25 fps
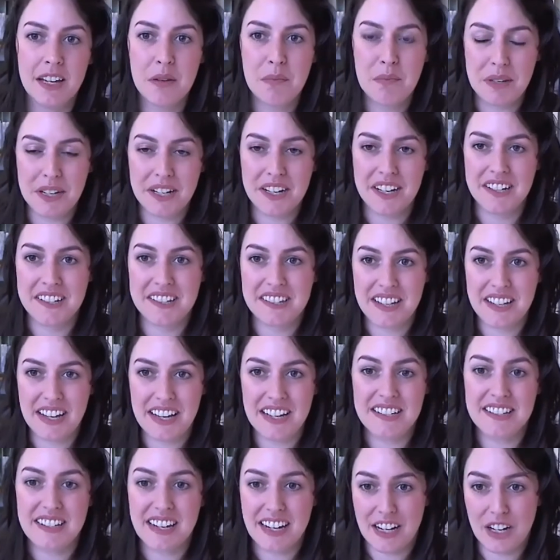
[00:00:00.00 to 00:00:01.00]
because they
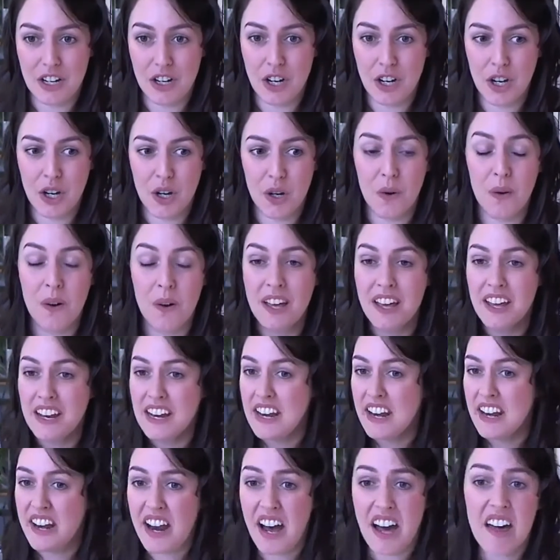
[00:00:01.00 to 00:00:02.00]
say no,
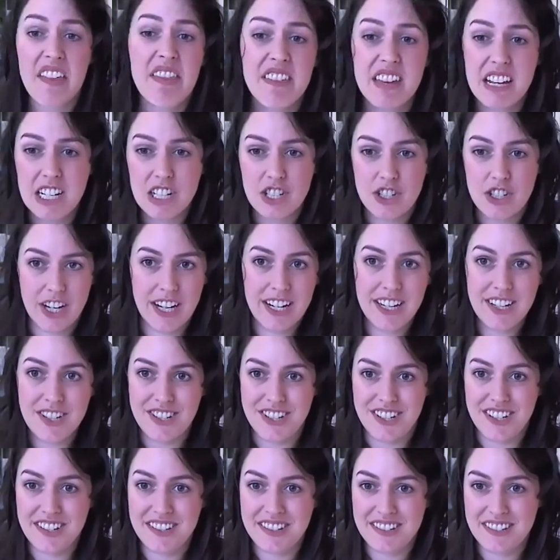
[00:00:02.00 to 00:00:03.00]
nothing
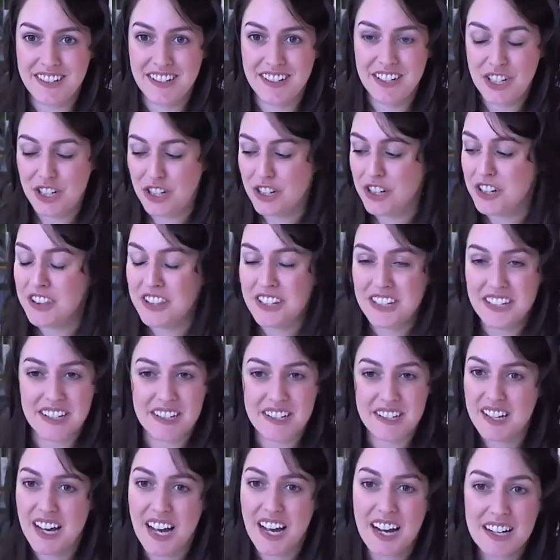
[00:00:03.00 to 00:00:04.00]
changes. You're in the
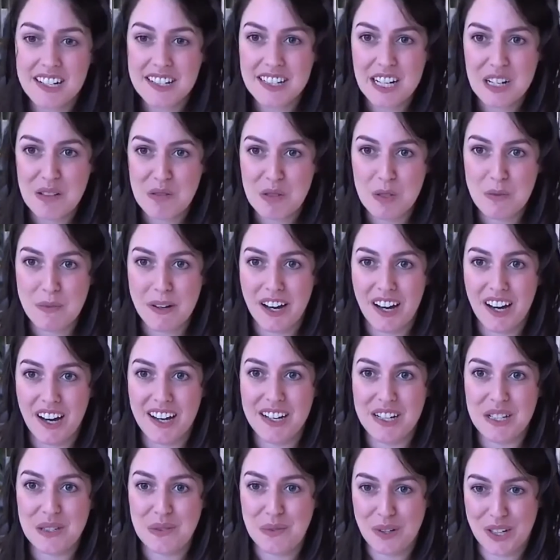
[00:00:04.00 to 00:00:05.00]
exact same spot
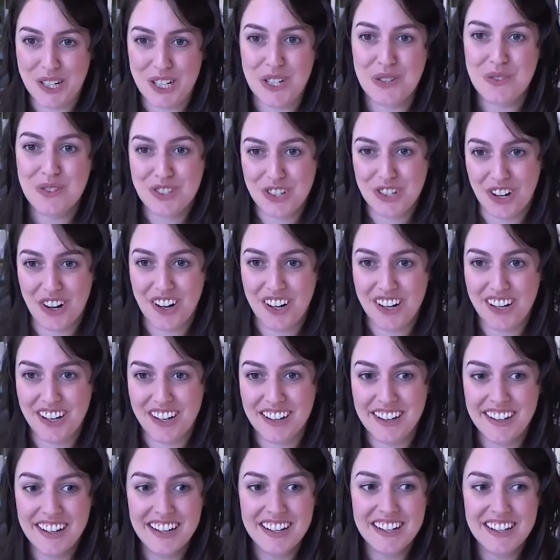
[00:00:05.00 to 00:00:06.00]
as when you
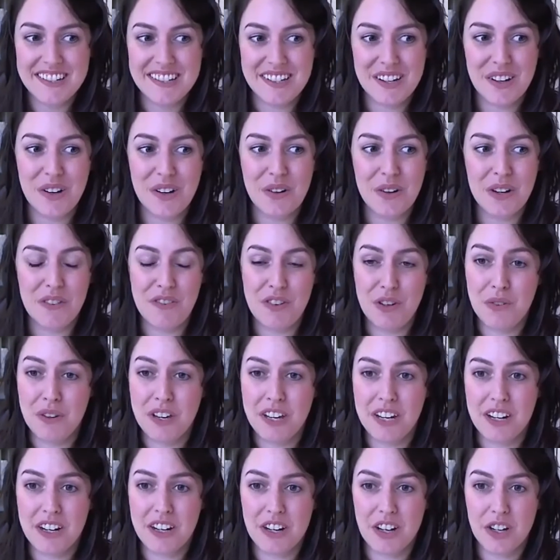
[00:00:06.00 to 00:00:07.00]
started. So if you
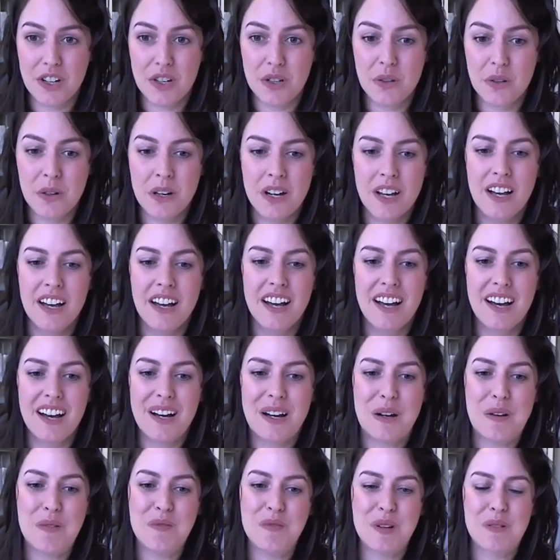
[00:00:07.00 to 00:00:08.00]
get a no,
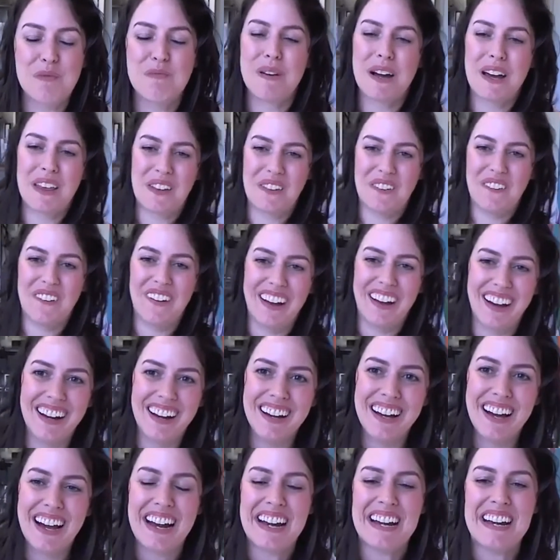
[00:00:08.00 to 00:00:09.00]
um, by the
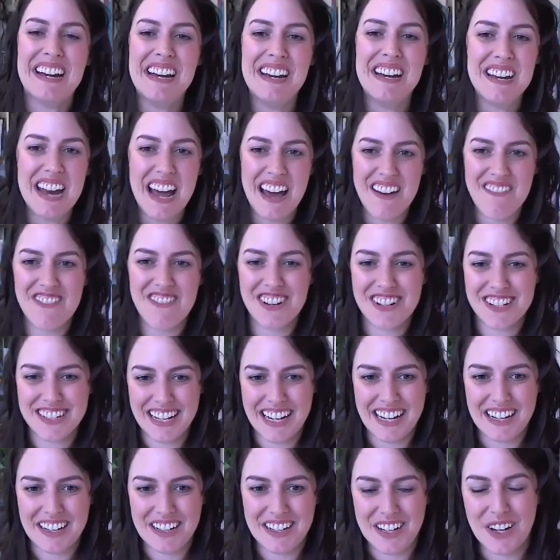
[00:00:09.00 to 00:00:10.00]
way, I never
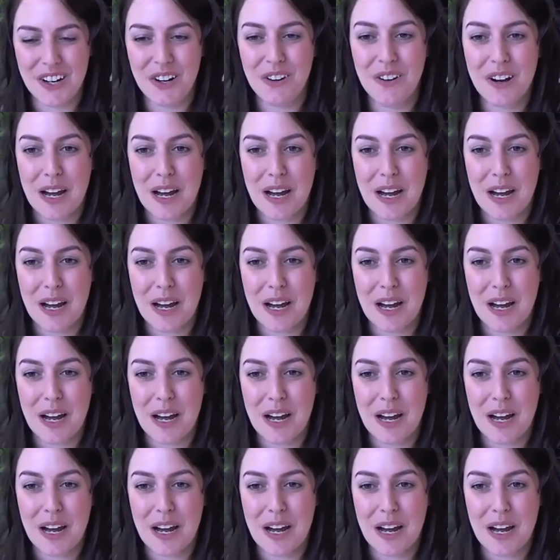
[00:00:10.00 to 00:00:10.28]
take no.